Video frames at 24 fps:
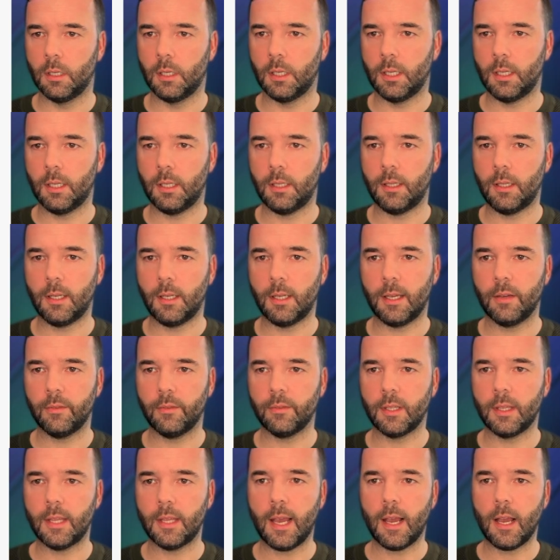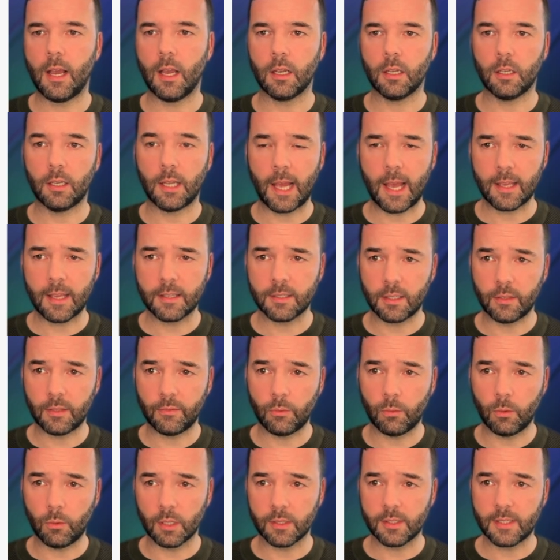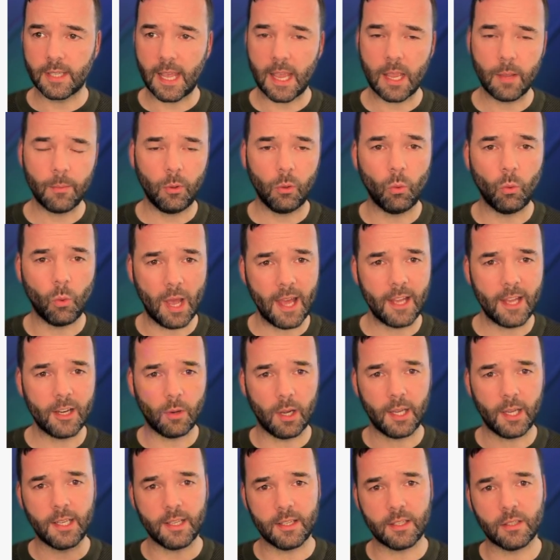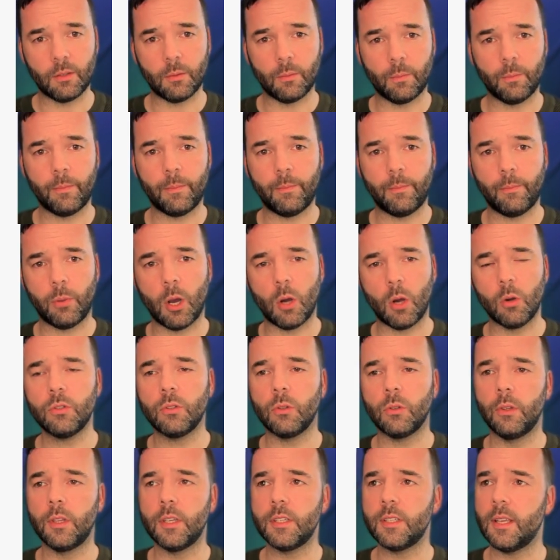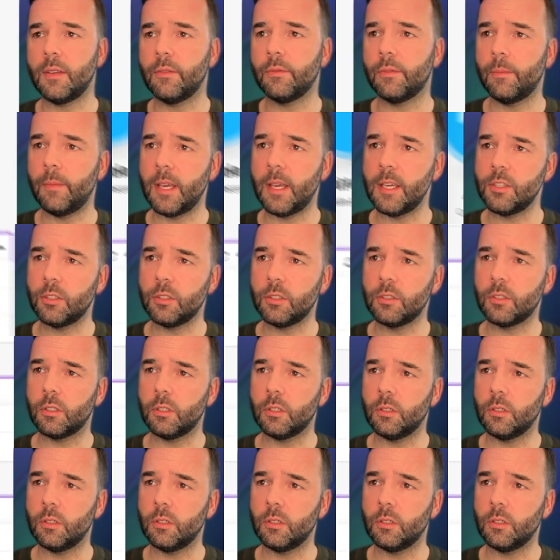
And then after that, I'm going to ask what table, where do I need to post all this information to?